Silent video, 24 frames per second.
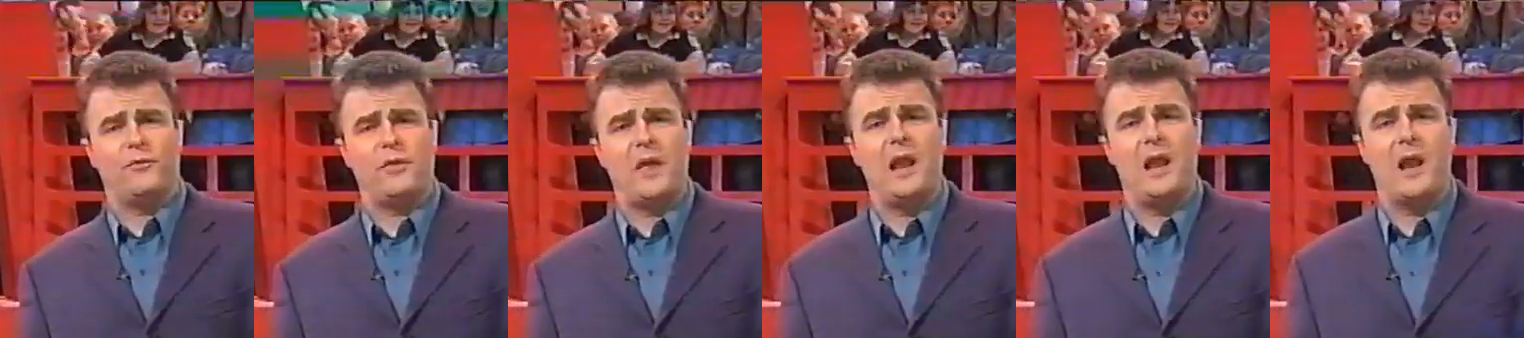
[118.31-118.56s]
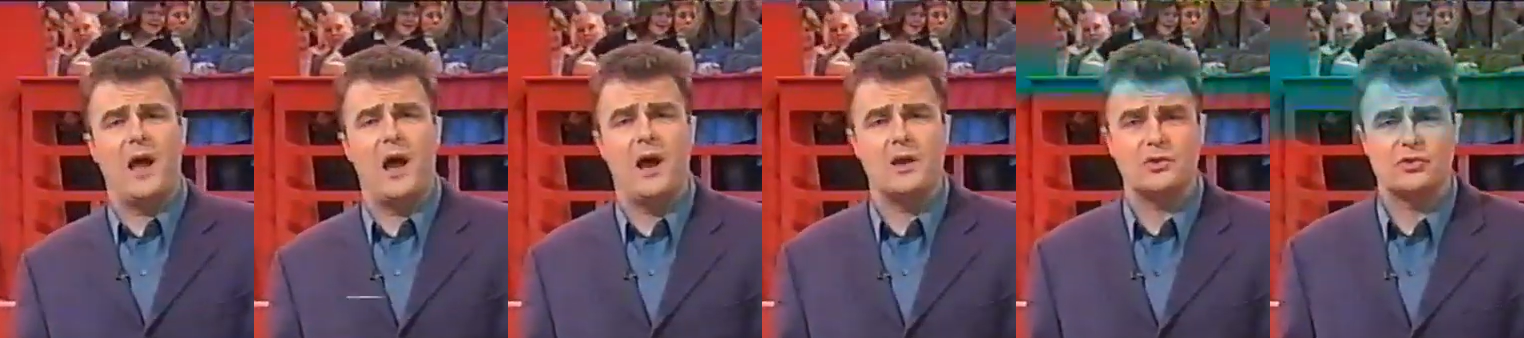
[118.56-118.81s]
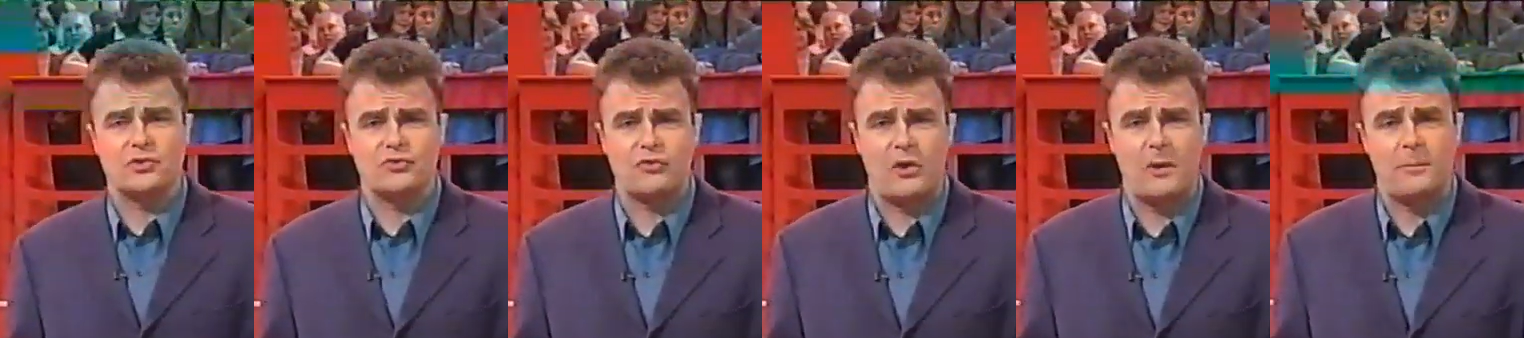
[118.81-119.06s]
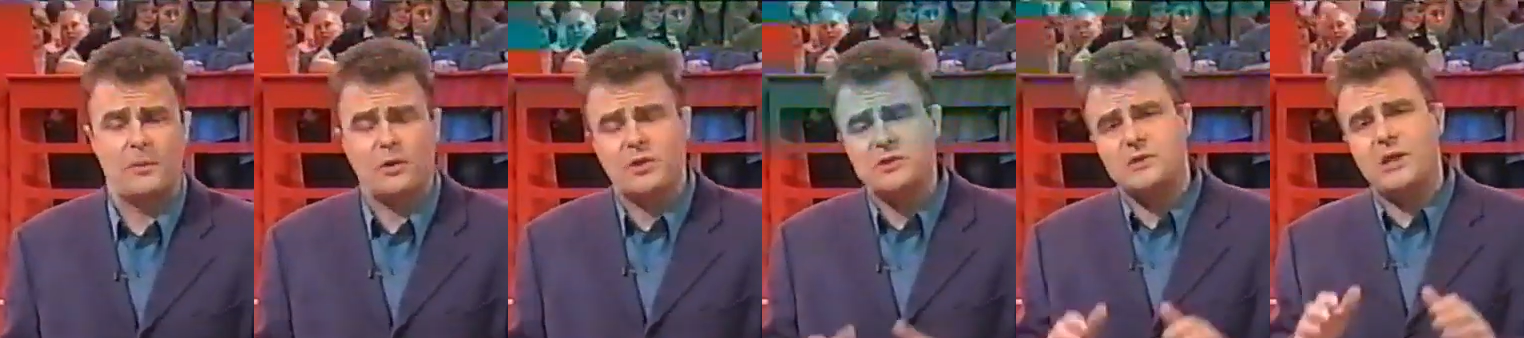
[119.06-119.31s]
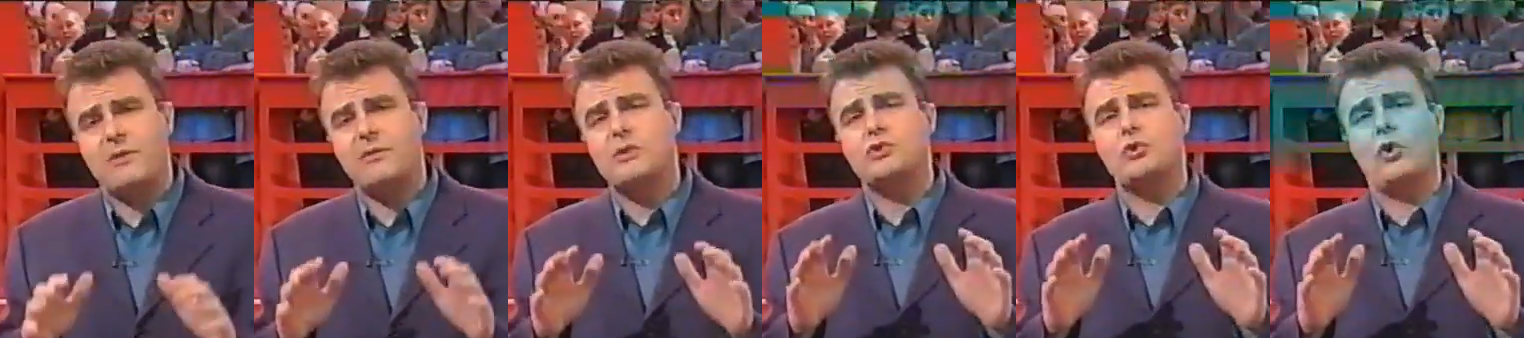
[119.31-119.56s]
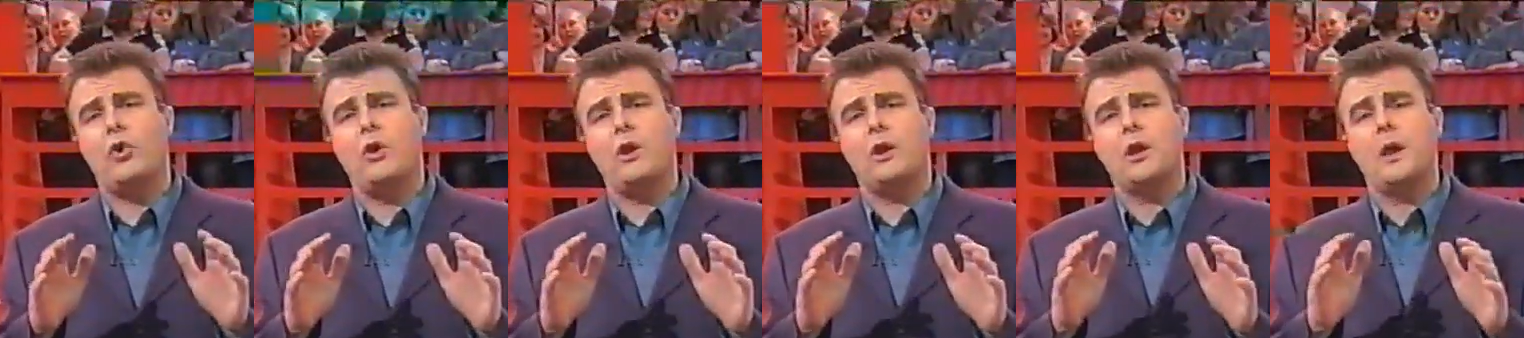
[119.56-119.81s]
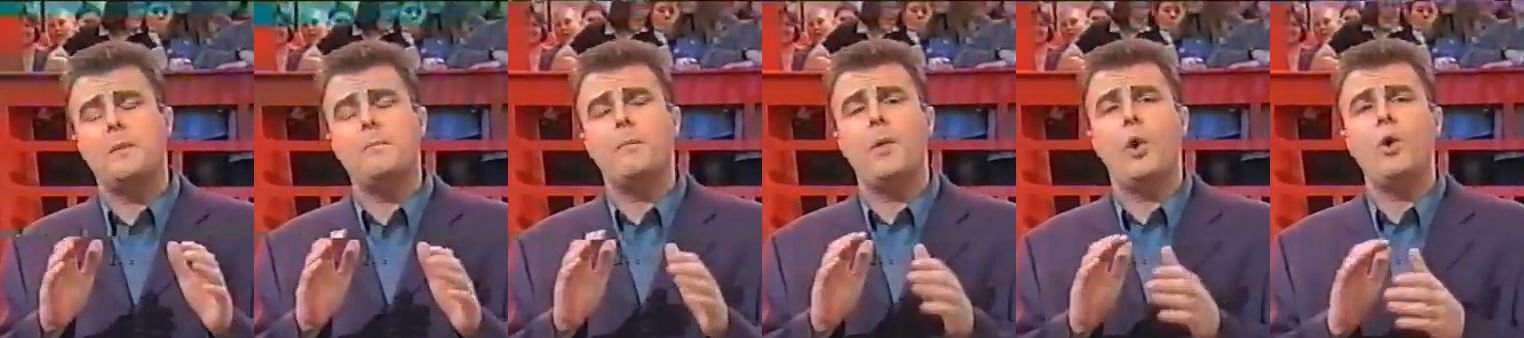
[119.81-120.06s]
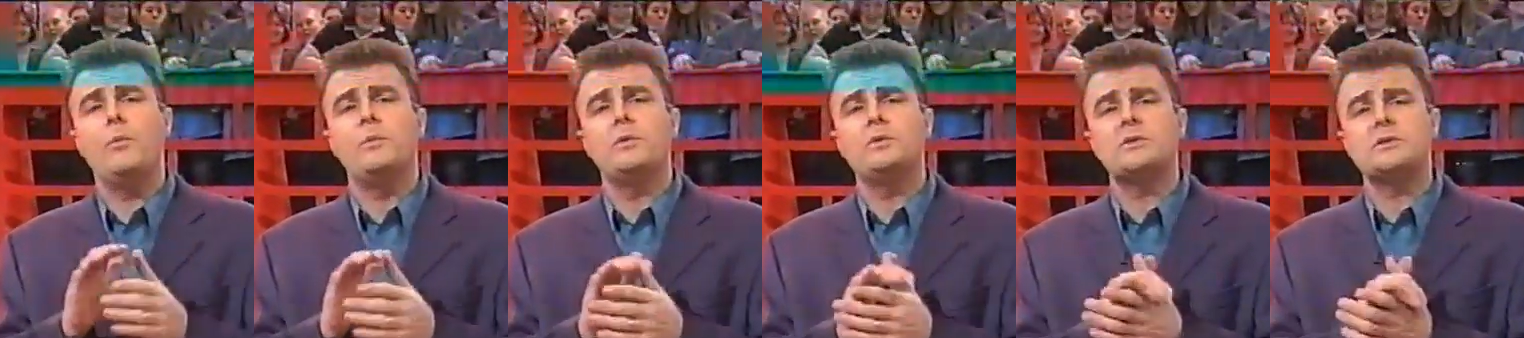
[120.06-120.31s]
their last treat because they're enjoying a
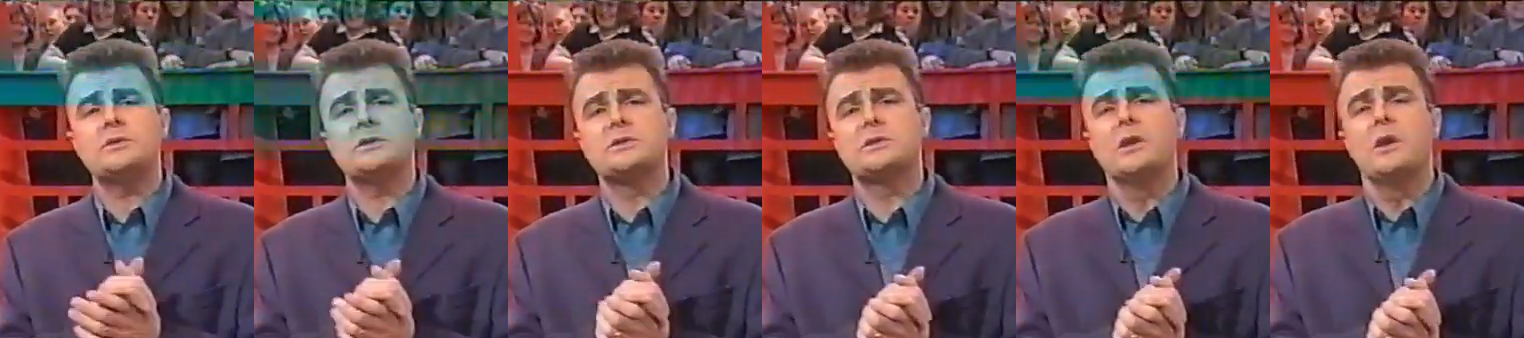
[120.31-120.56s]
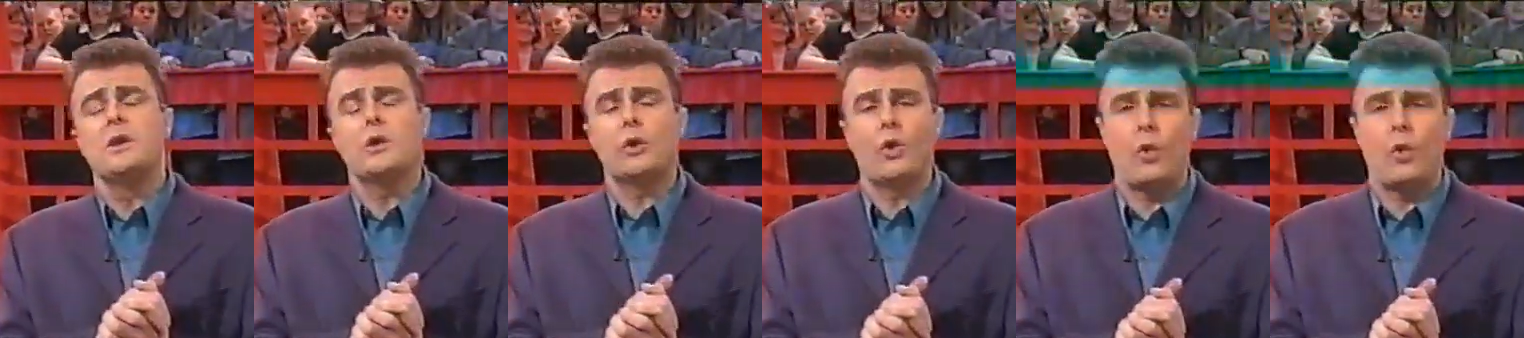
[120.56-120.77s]
moment's